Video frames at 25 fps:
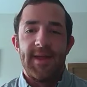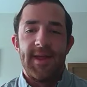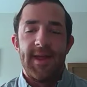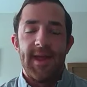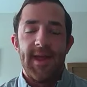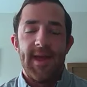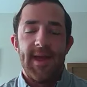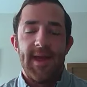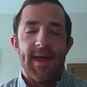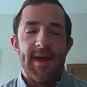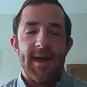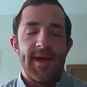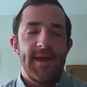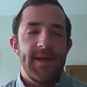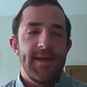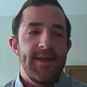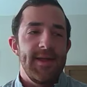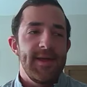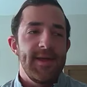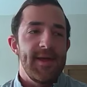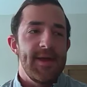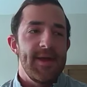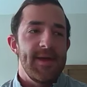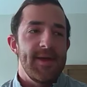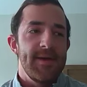yeah,
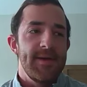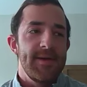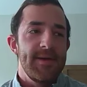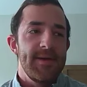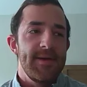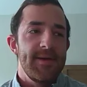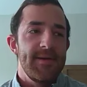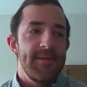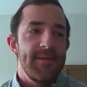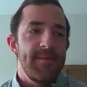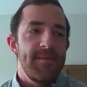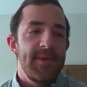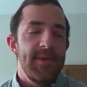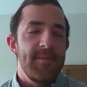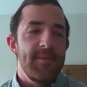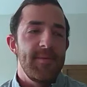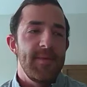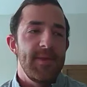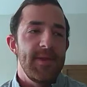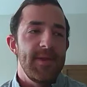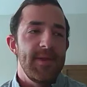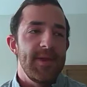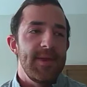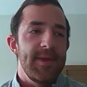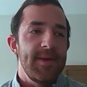
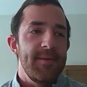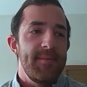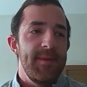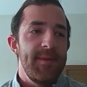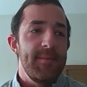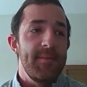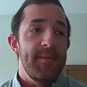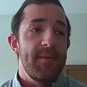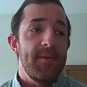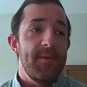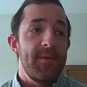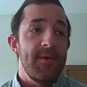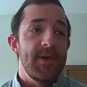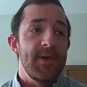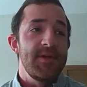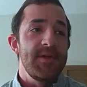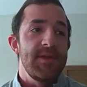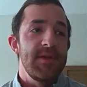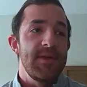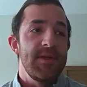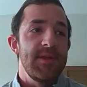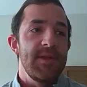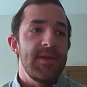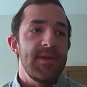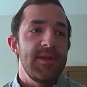people
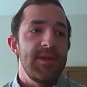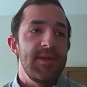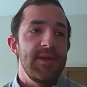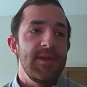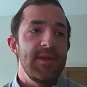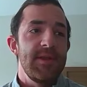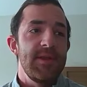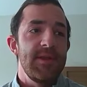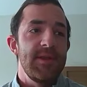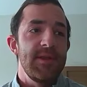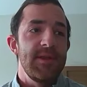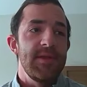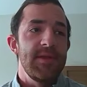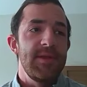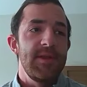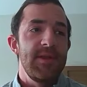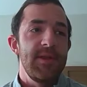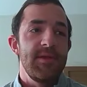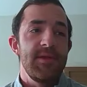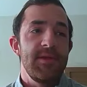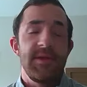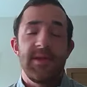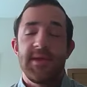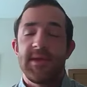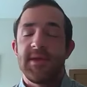question its
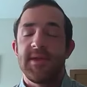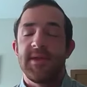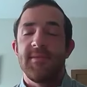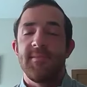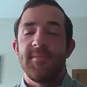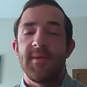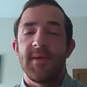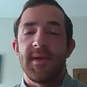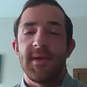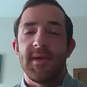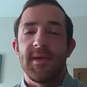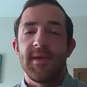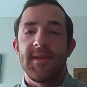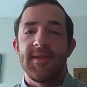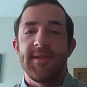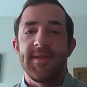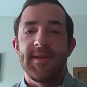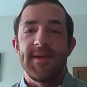uses, but